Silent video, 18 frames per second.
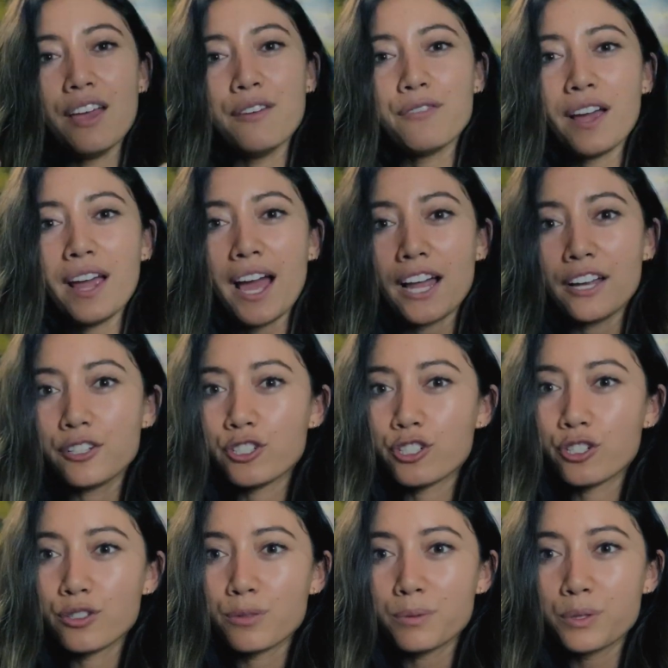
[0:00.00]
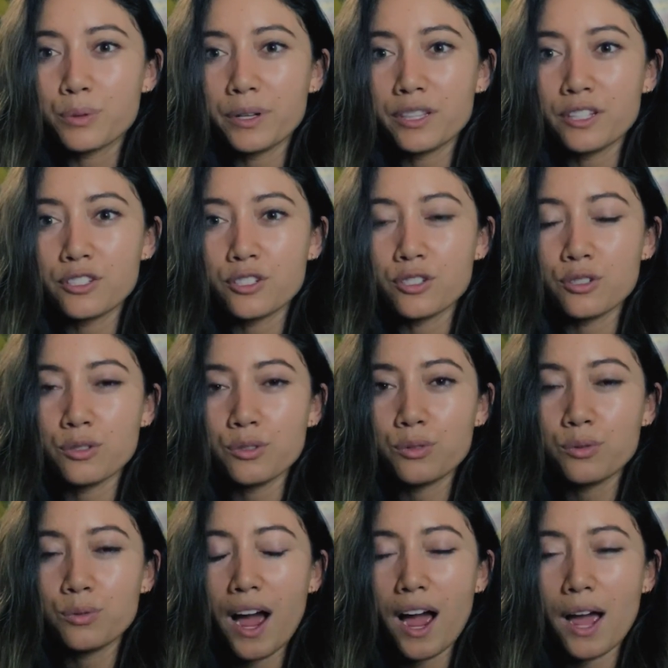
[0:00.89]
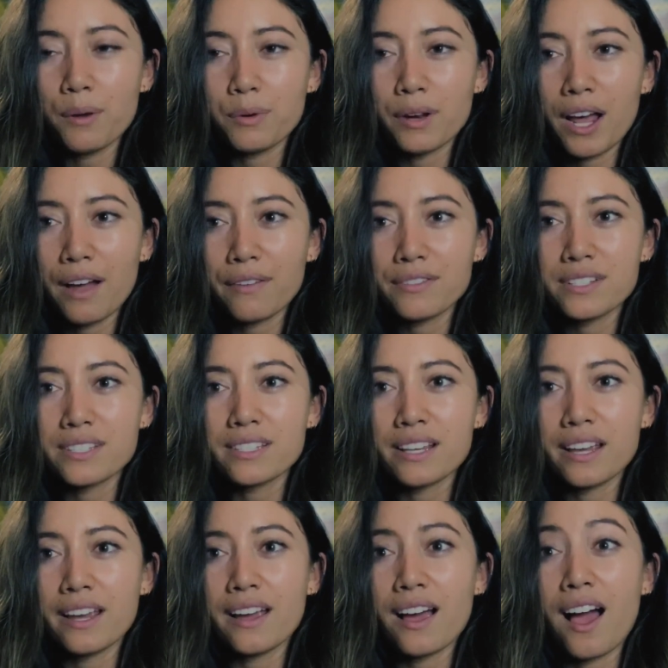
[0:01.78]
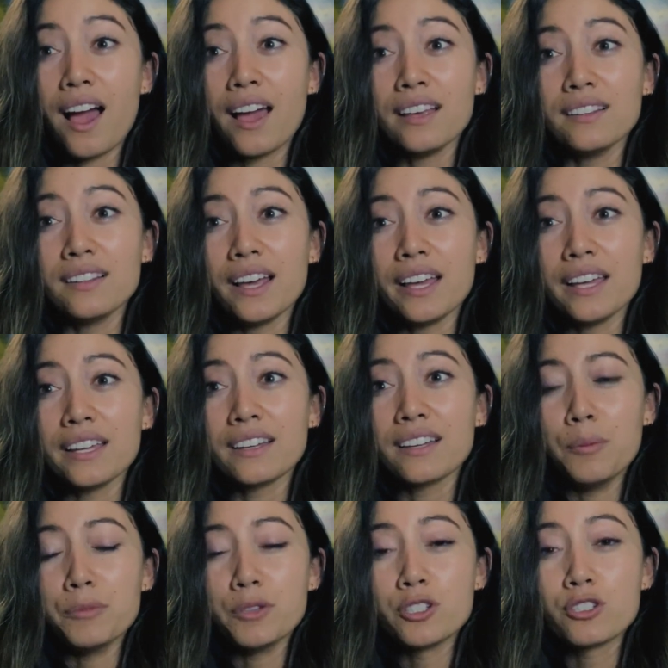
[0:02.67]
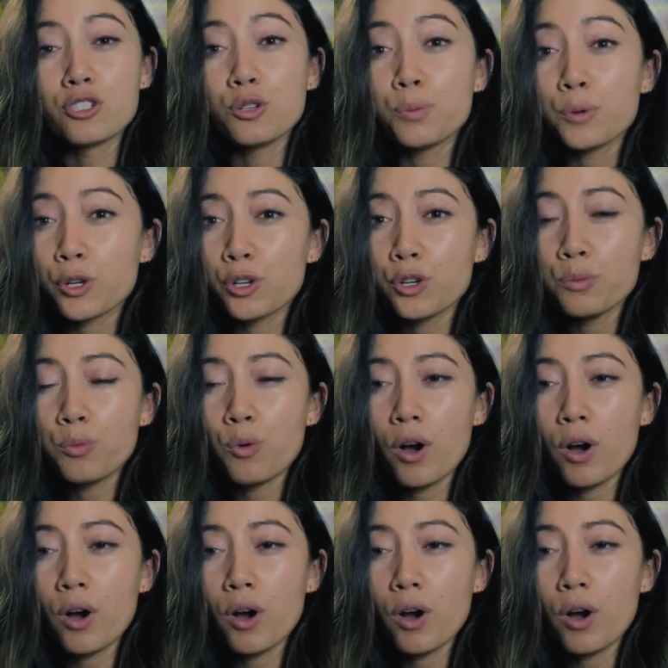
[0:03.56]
If I had to choose between the two, I would have to say I like the Supergoop